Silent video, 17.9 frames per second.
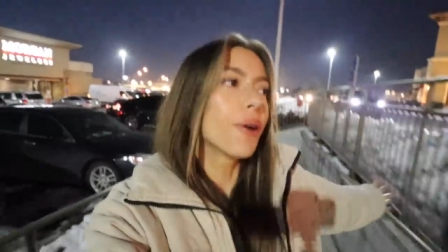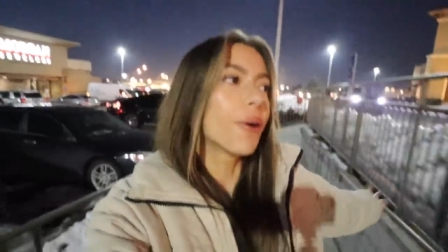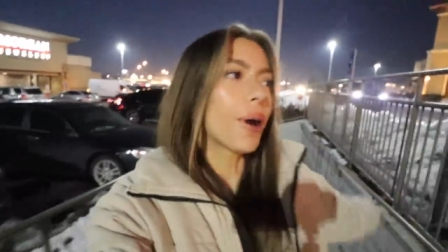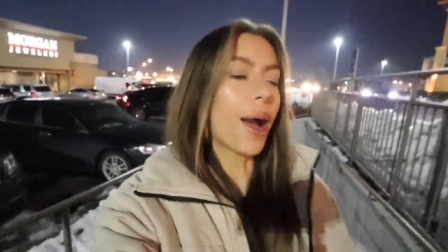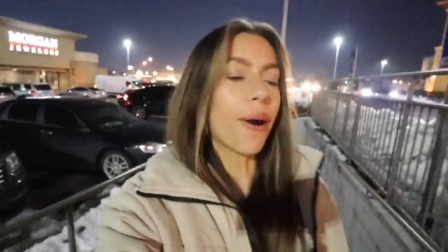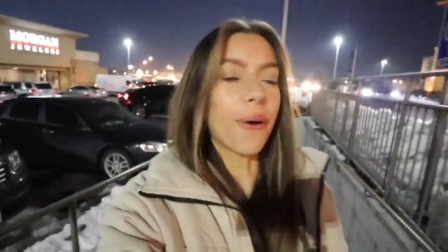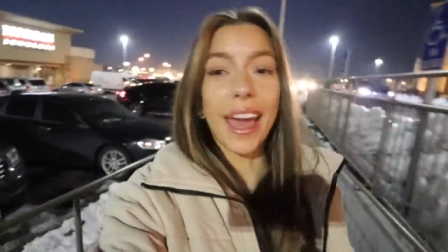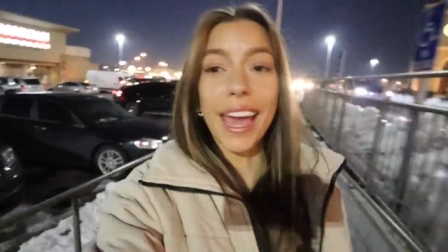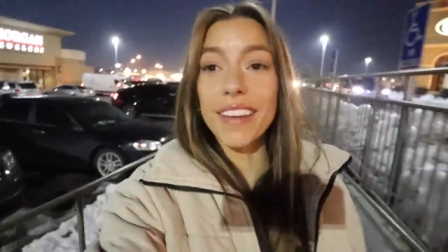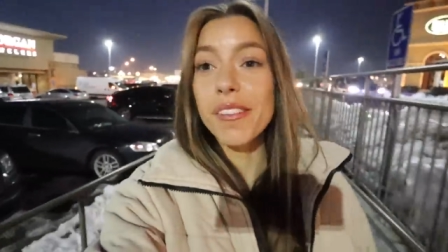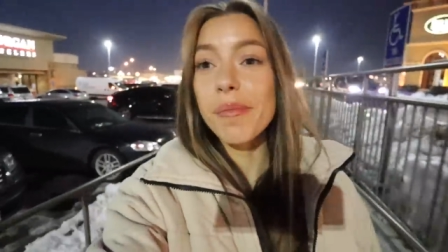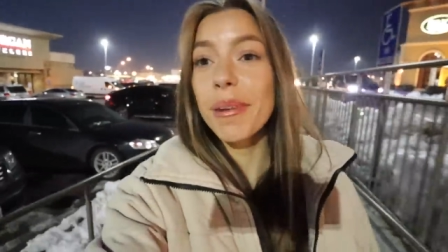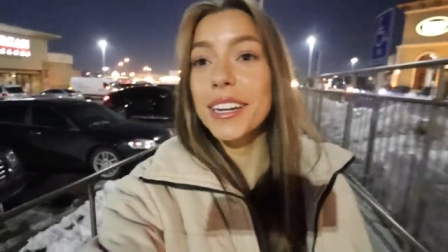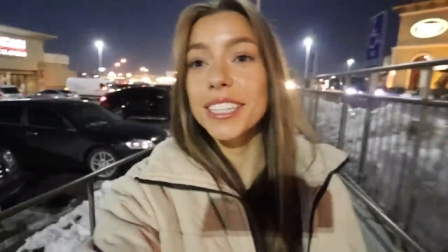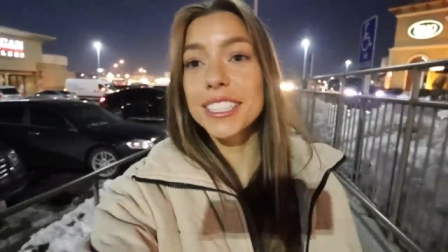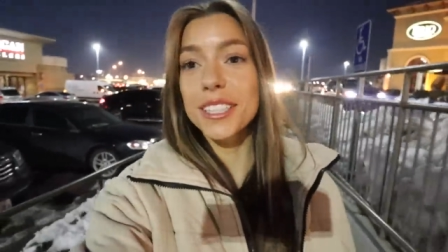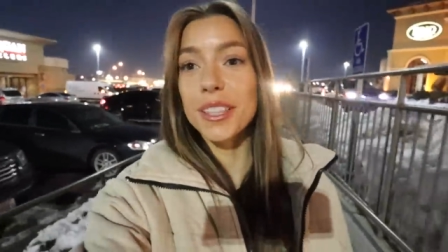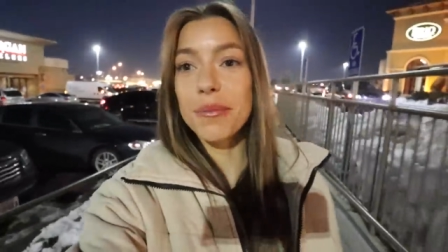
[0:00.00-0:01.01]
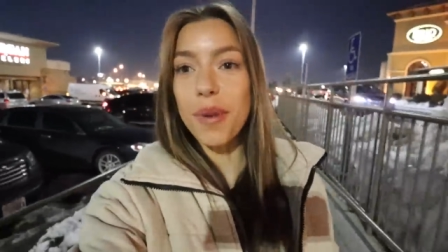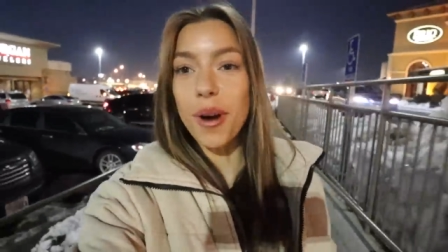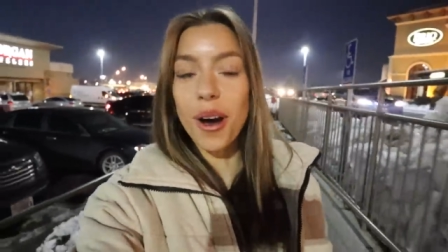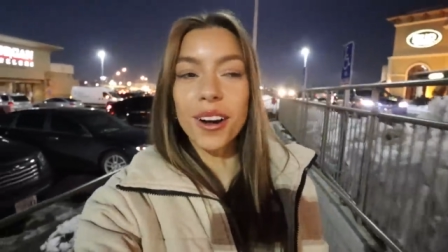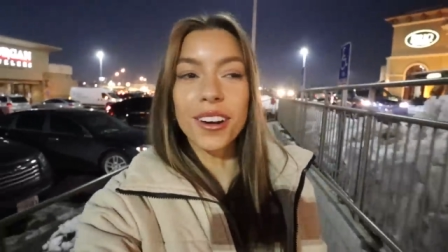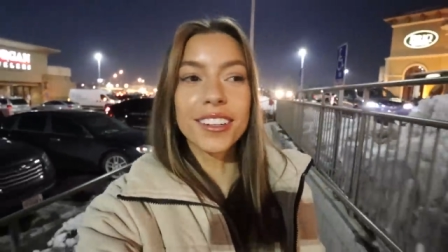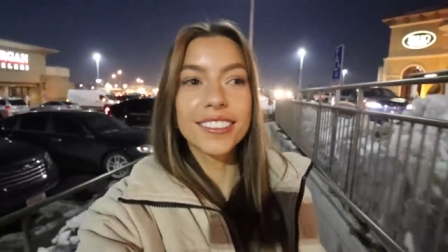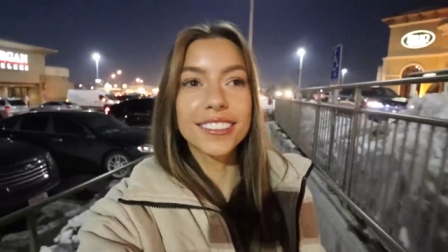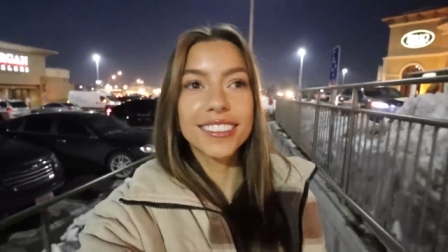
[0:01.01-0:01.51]
Wow, I haven't been to the
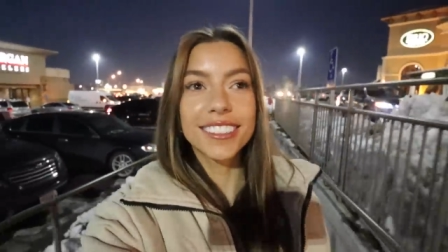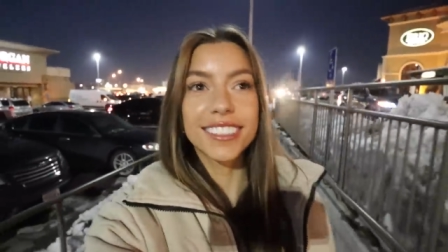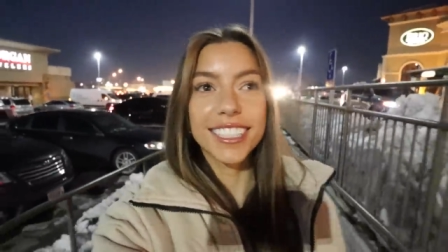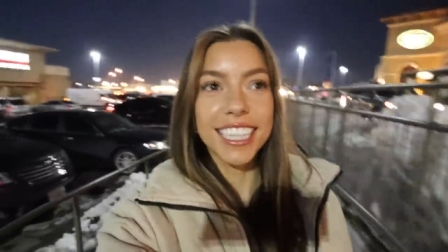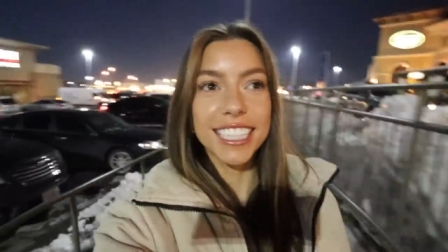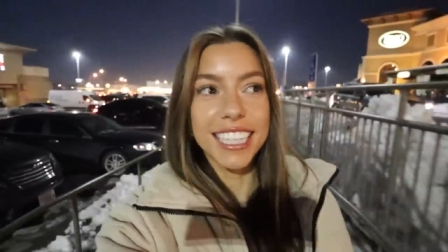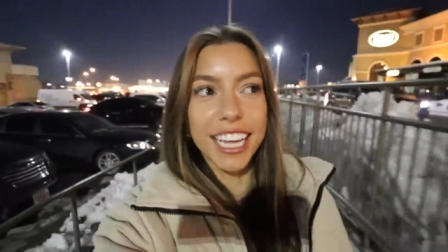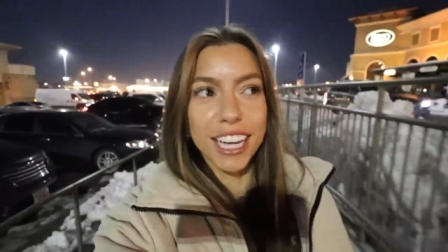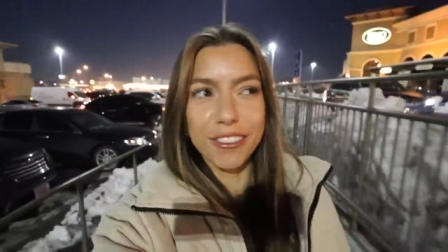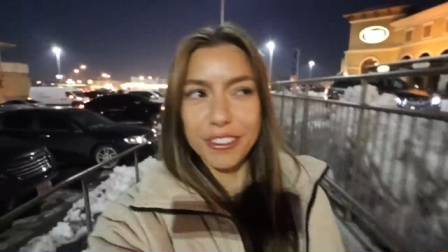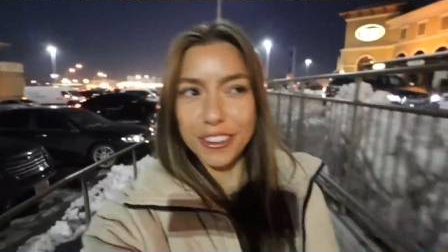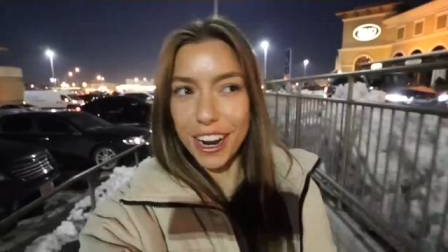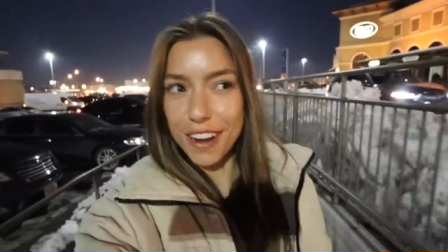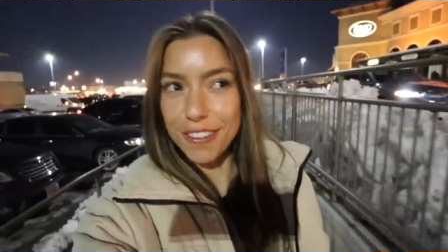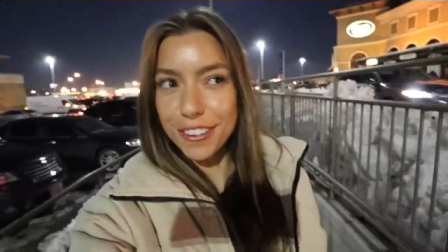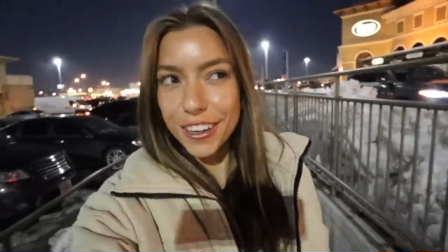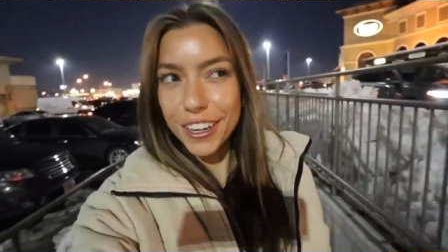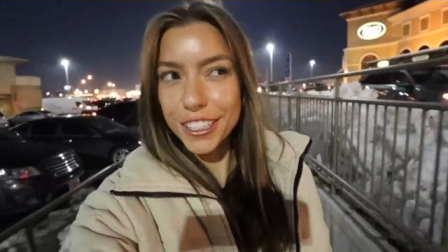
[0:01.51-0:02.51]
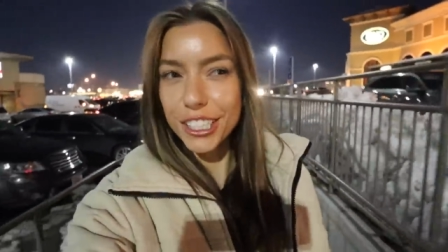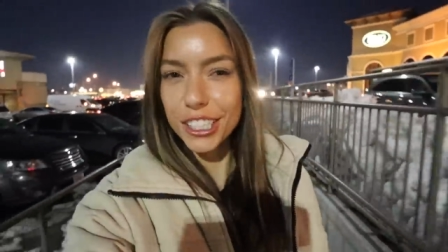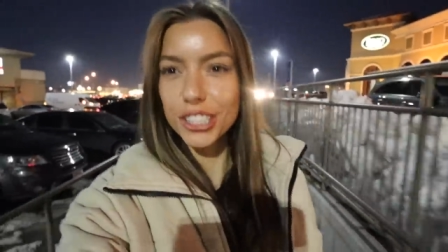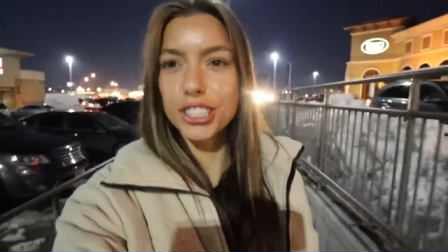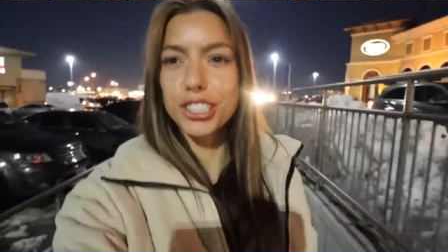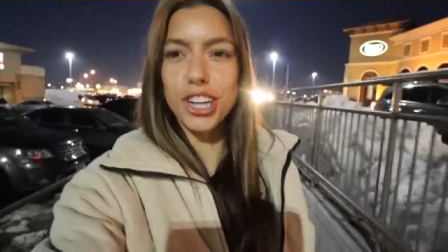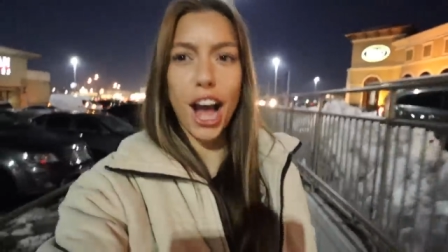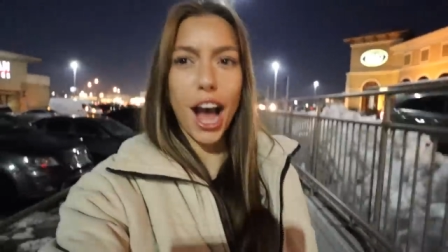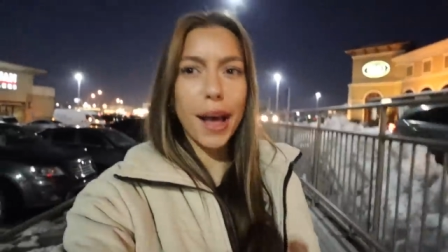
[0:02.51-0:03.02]
mall in like forever to
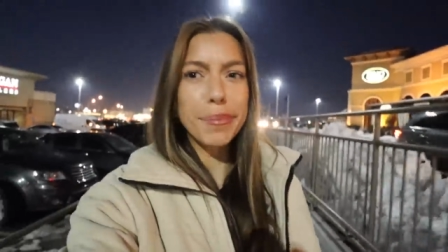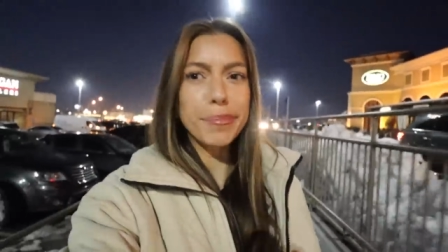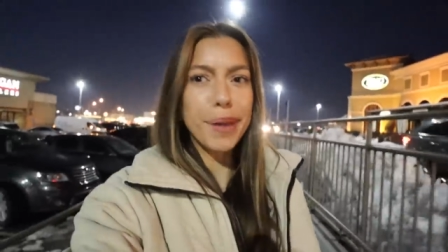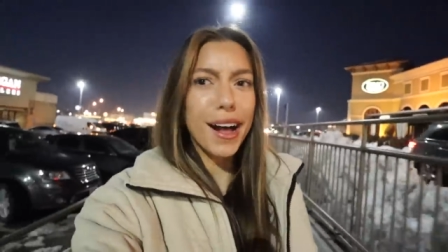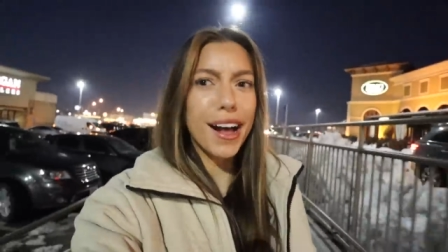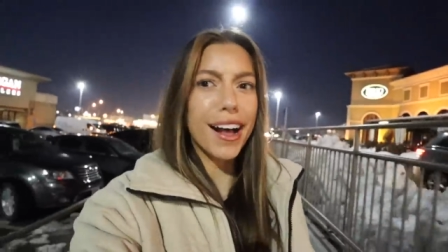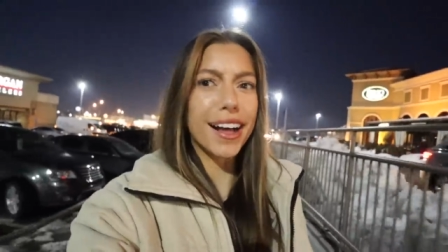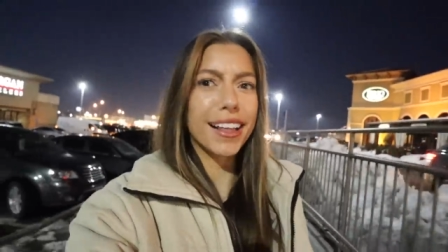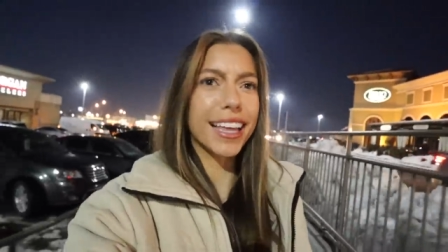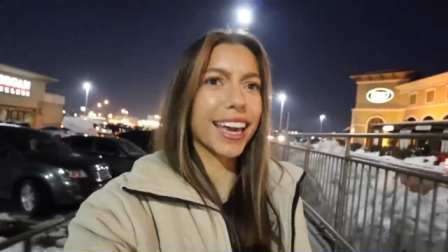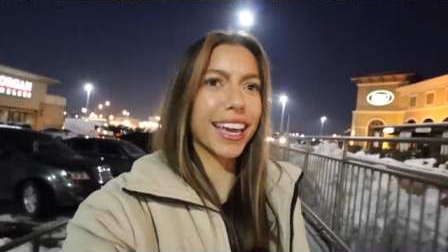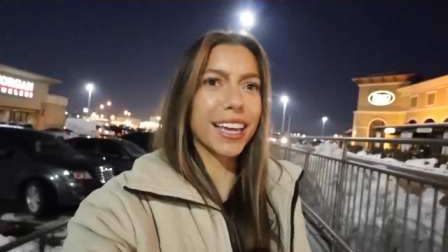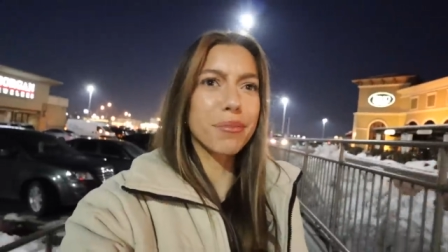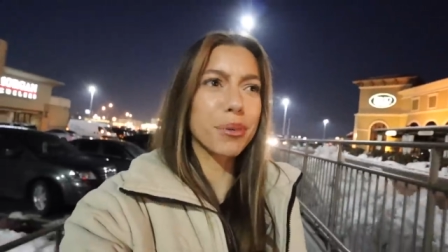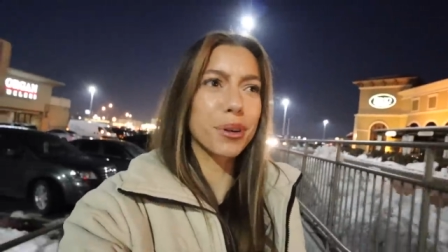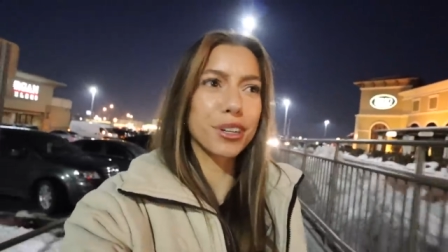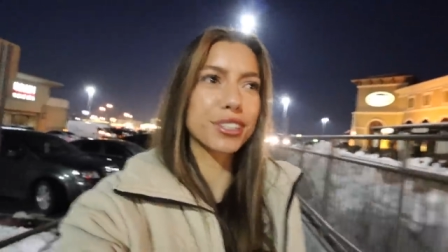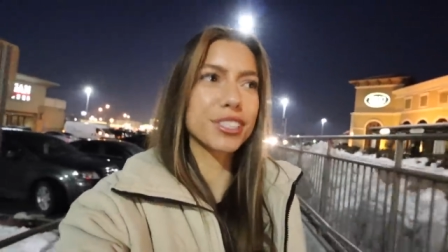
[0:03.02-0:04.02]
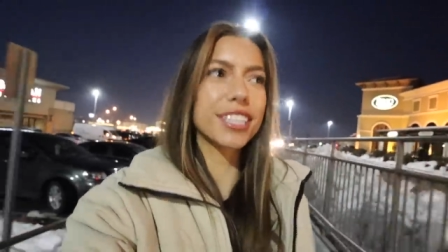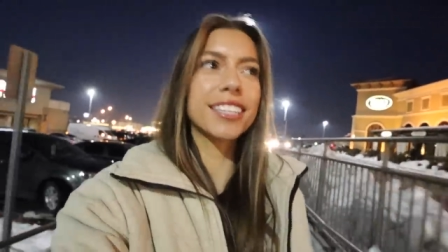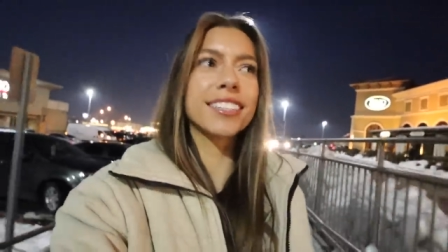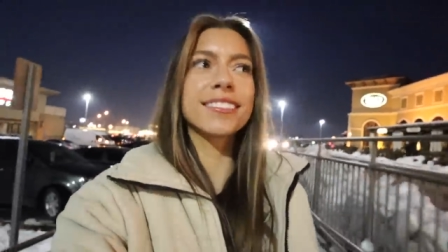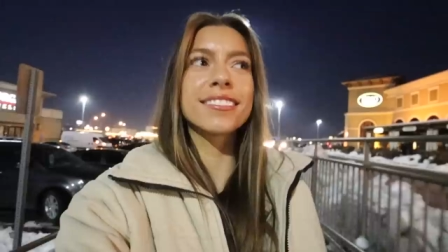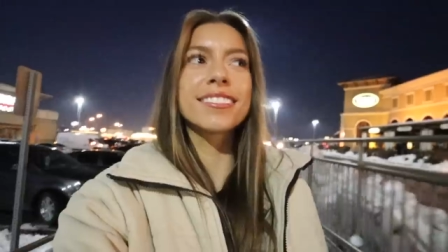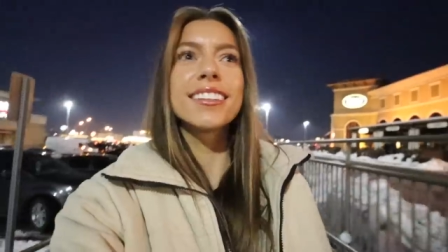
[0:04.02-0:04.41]
shop, like in person.